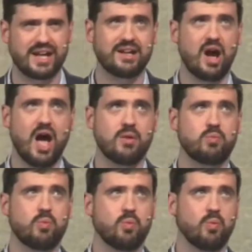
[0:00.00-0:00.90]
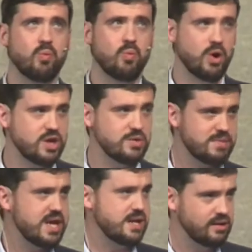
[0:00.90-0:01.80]
saying, God, what do
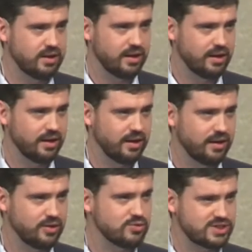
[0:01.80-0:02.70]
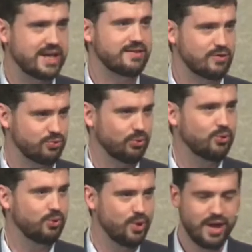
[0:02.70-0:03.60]
you mean? You said that
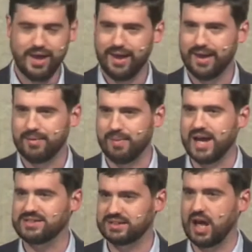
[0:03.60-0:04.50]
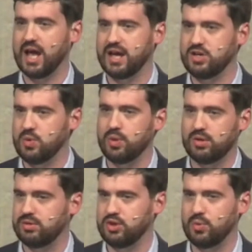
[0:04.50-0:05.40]
through my son you
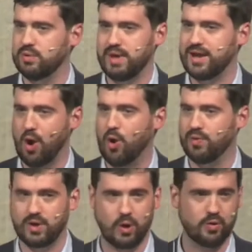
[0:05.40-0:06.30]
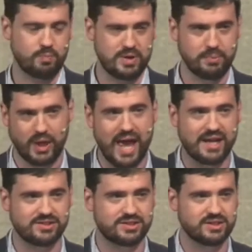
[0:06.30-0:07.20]
would, you would make all the earth be
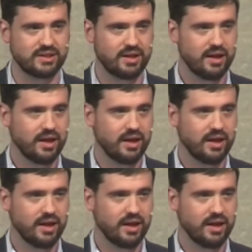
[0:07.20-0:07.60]
blessed.